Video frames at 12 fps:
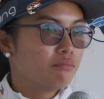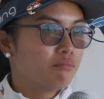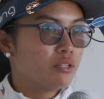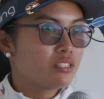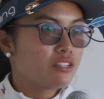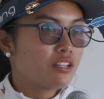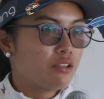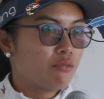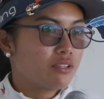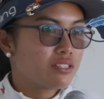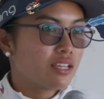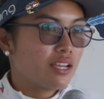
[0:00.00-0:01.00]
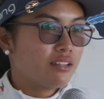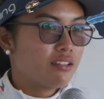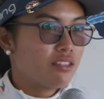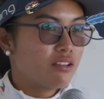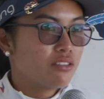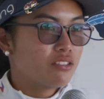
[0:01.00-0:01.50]
ball striking was kind
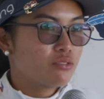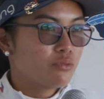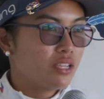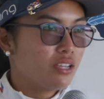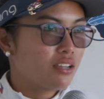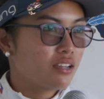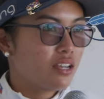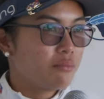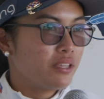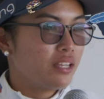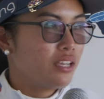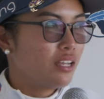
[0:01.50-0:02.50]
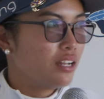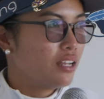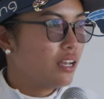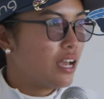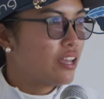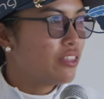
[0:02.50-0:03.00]
of there this week. I
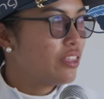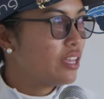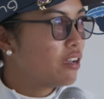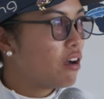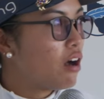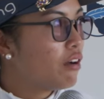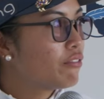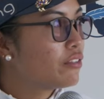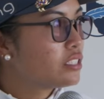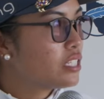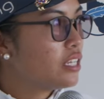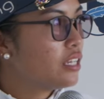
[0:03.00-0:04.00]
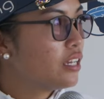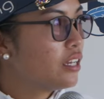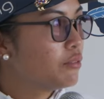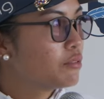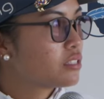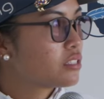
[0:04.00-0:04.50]
mean, I think off the tee,
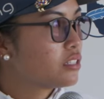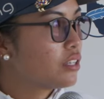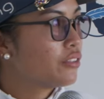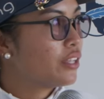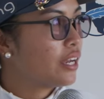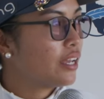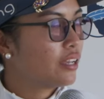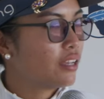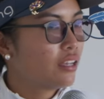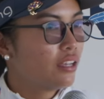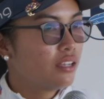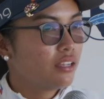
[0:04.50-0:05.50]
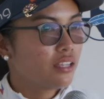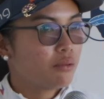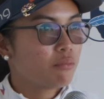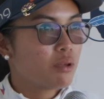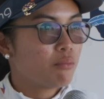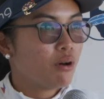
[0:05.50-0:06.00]
it was good that I
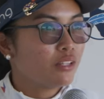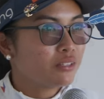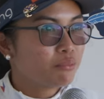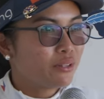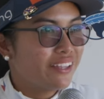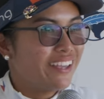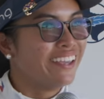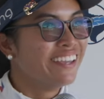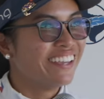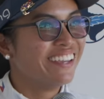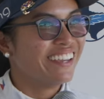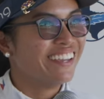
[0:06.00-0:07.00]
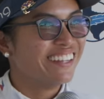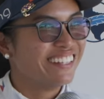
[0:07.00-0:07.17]
kept my ball in play, yeah.